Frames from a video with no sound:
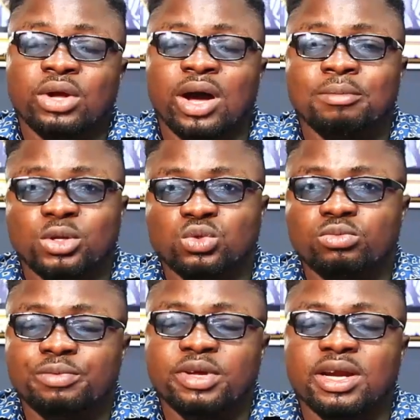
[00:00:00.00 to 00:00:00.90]
name
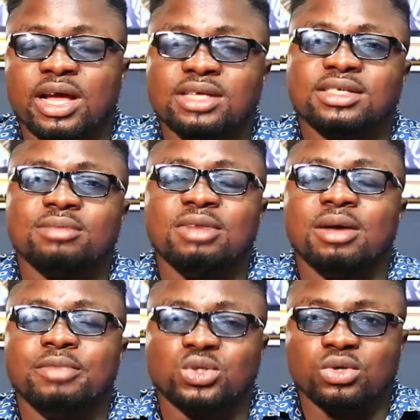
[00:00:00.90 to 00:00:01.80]
Abetumo bi na in some
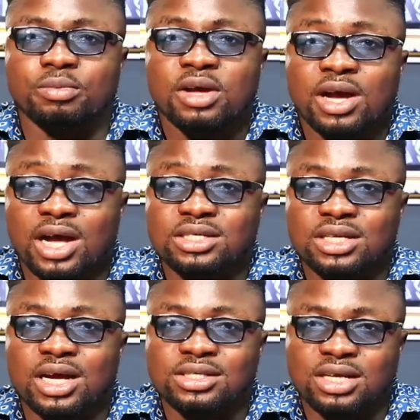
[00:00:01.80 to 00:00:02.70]
Bishop
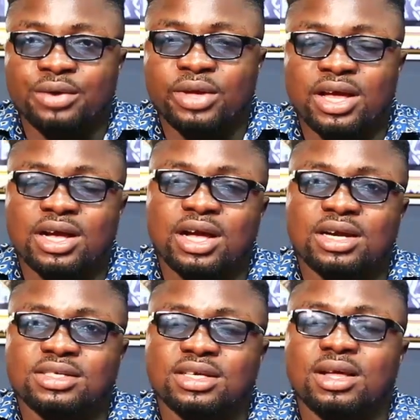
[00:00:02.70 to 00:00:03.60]
Agyin Asare
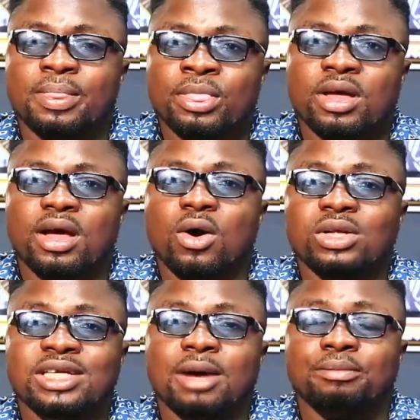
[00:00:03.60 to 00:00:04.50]
can say
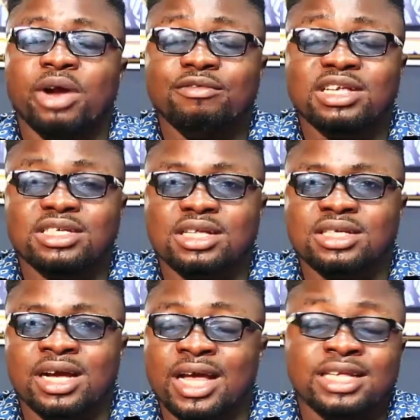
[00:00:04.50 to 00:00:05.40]
on your private jet
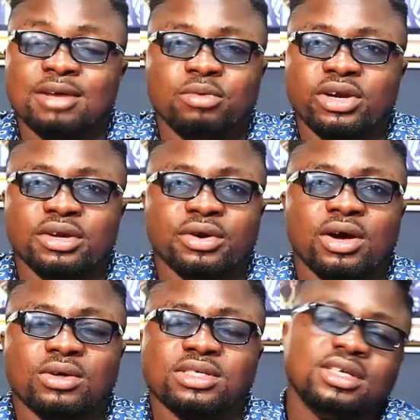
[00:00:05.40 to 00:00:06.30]
and your
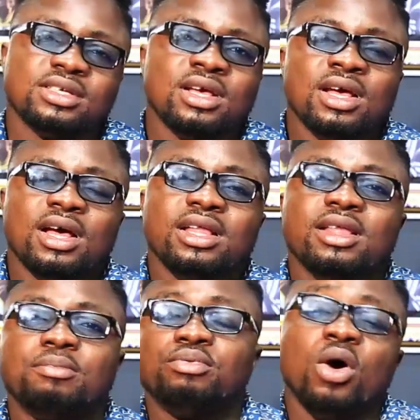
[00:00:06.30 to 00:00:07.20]
bonikra or say
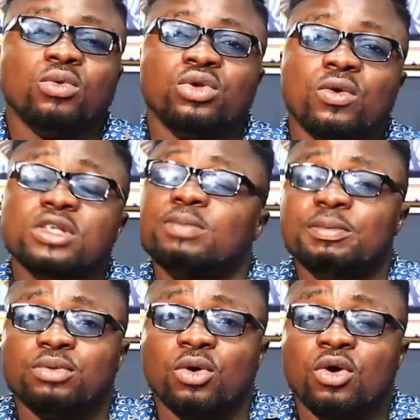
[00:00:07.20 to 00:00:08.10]
the poor would always be
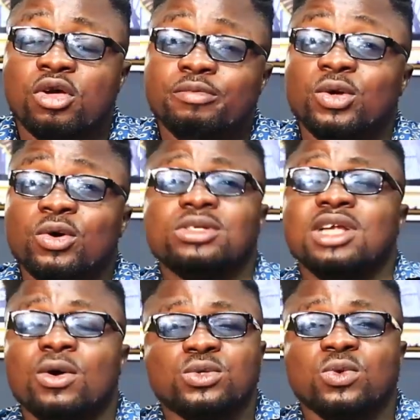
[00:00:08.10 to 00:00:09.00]
poor because
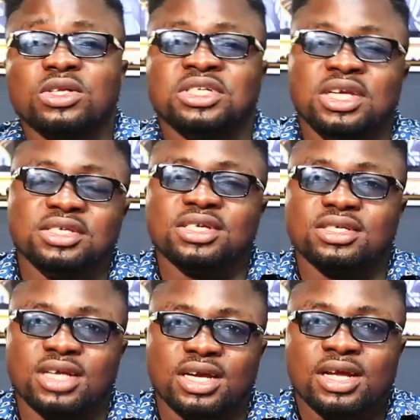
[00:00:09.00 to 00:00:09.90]
that was what Jesus
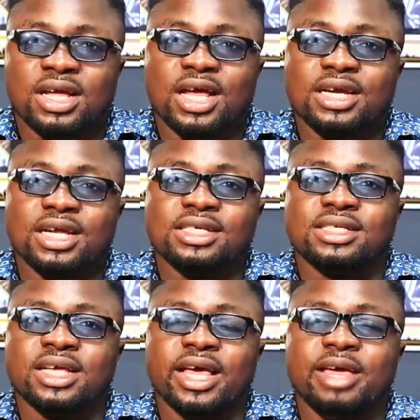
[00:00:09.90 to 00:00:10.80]
said. And then
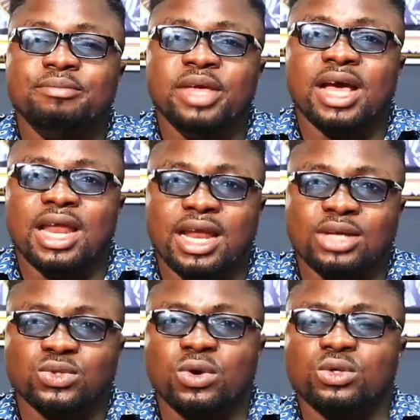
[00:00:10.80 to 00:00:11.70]
say Abia now
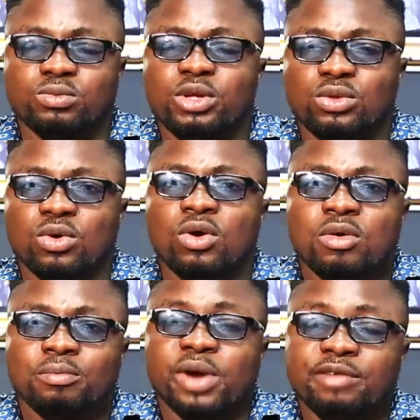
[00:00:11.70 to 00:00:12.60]
sorry to me to
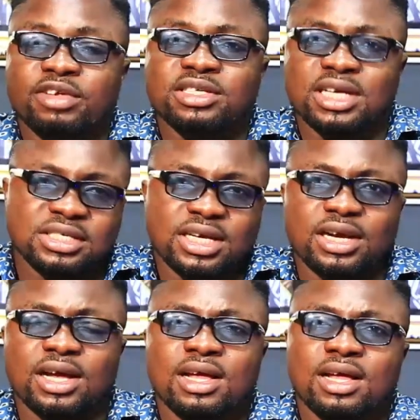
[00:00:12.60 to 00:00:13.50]
private jet
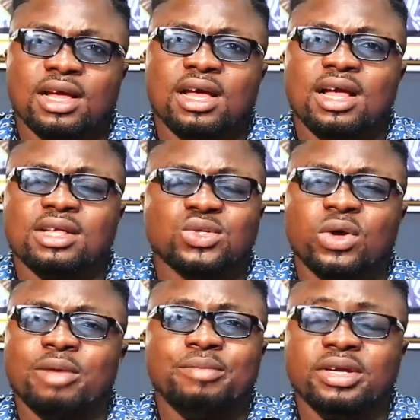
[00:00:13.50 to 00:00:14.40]
channel. It's
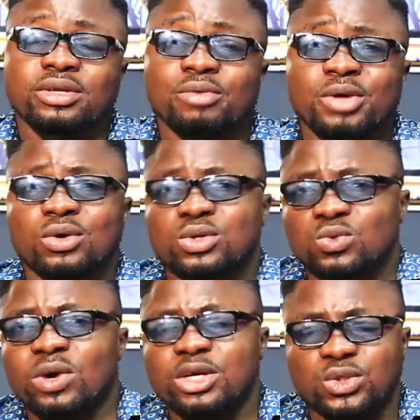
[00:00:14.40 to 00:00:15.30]
not a big deal because
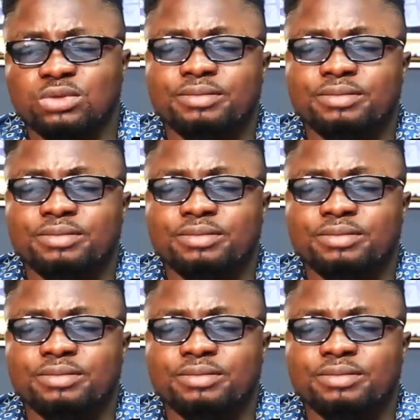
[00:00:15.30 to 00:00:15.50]
why should